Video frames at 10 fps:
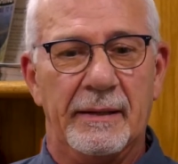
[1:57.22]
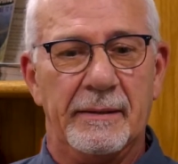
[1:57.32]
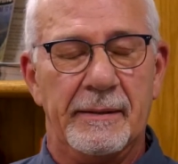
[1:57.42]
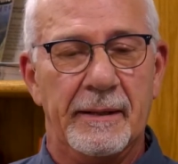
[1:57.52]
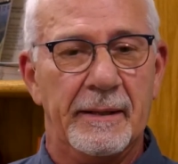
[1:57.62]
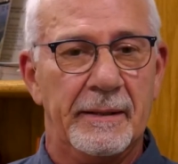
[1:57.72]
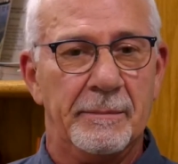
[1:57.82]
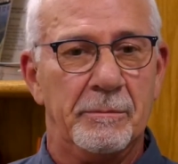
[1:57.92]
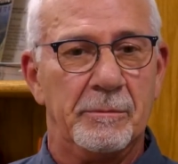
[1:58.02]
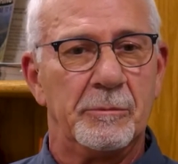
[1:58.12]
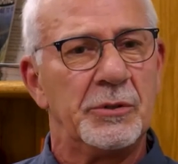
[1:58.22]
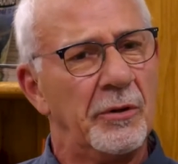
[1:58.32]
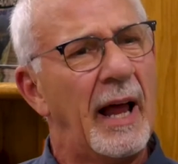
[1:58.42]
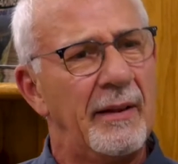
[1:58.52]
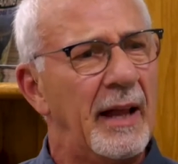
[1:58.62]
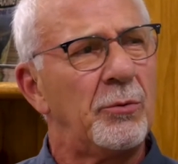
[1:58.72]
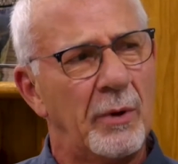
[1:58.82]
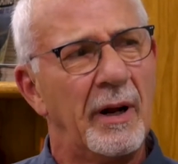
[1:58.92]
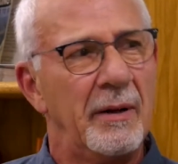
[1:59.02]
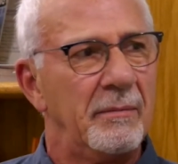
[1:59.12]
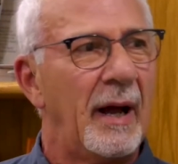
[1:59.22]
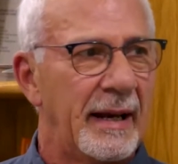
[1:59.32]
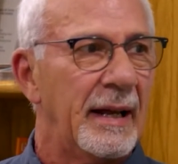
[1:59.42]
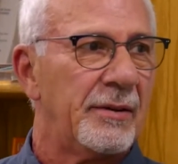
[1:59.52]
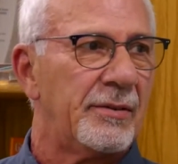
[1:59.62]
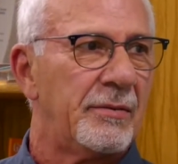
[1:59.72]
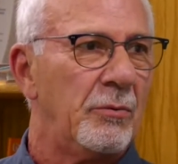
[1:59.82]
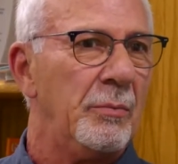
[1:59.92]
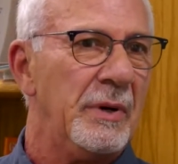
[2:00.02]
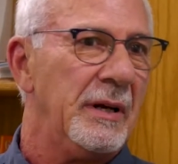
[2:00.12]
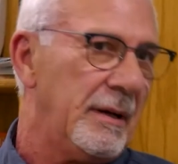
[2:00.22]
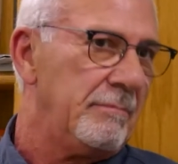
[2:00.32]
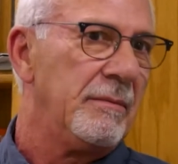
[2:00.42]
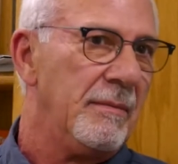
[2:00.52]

And um, so that, that's when I, I guess would be, a,